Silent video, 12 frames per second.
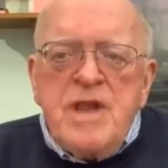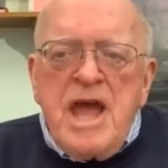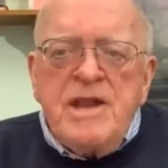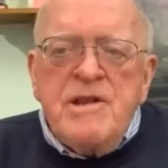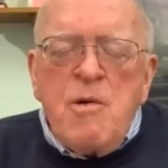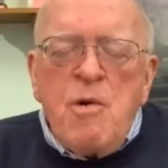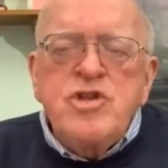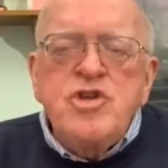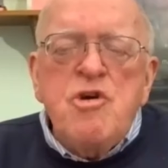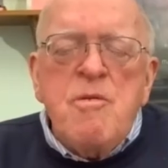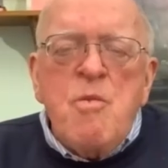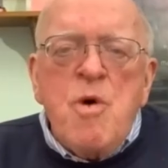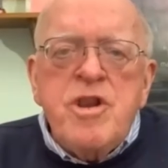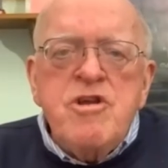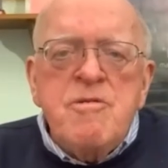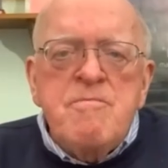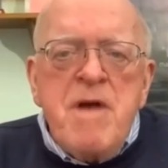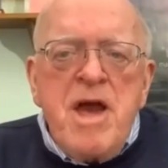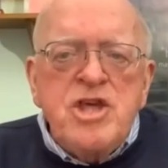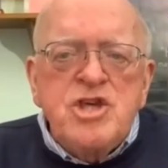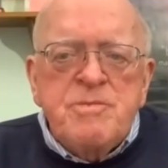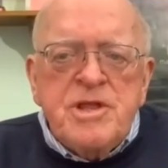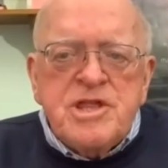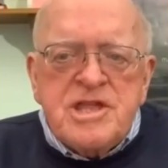And what are your
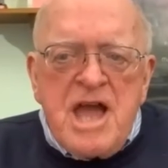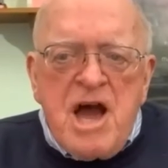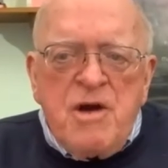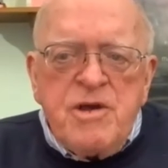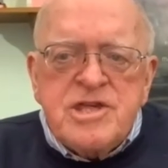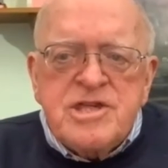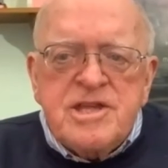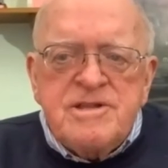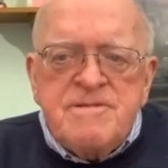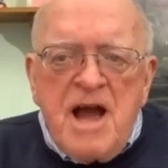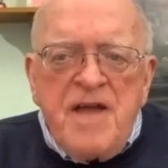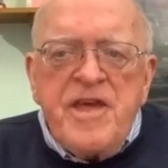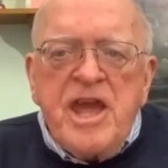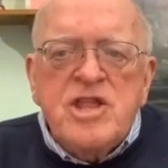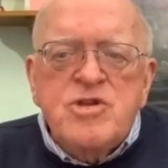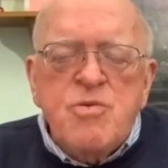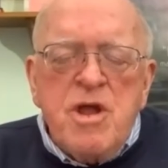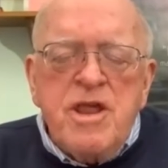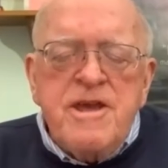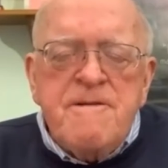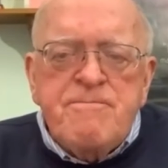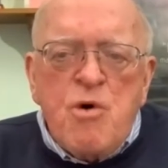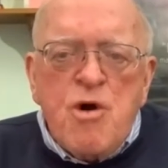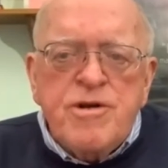measurements now, Easton? I think it's really
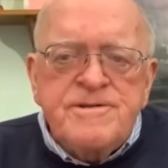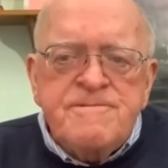important.